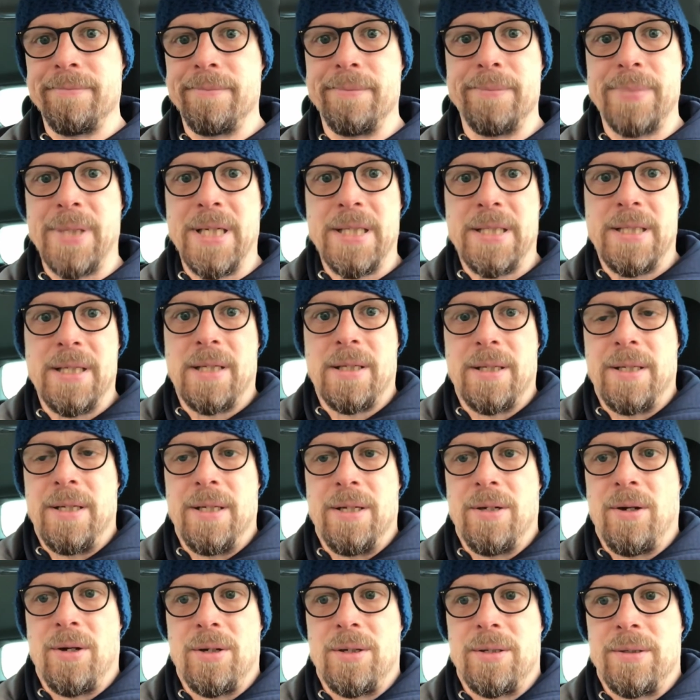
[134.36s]
basically
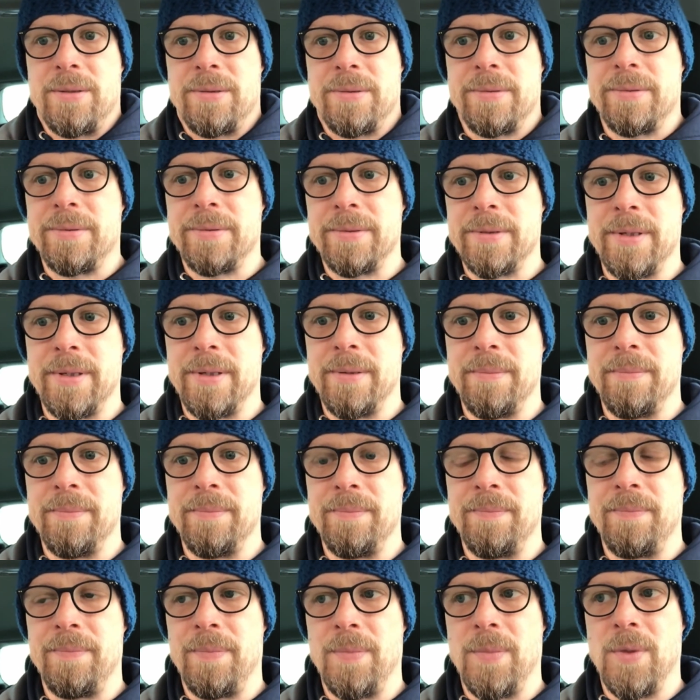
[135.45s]
not
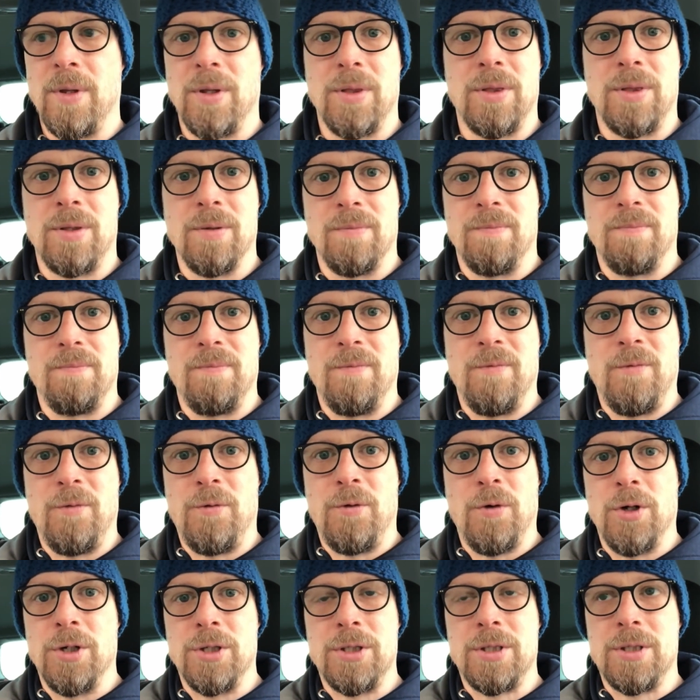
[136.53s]
the
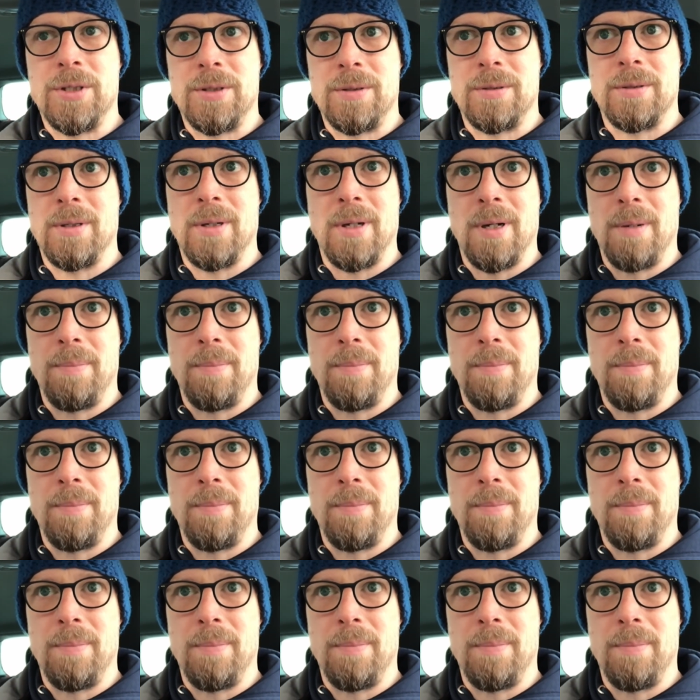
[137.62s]
first